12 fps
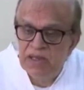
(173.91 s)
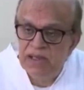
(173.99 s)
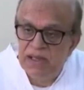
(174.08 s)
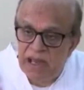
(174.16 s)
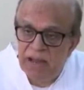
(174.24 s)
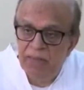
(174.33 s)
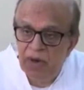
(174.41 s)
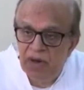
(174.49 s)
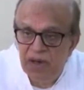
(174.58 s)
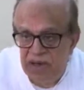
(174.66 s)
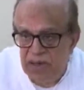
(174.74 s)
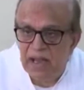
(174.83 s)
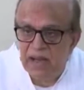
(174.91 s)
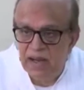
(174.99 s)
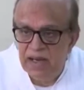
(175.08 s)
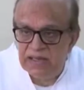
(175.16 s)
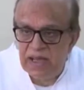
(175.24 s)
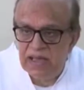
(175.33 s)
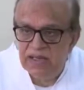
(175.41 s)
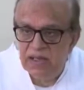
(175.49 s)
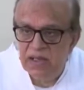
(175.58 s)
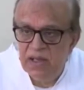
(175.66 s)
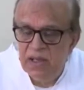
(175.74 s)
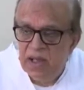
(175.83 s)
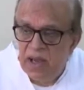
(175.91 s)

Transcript: that I am criticizing,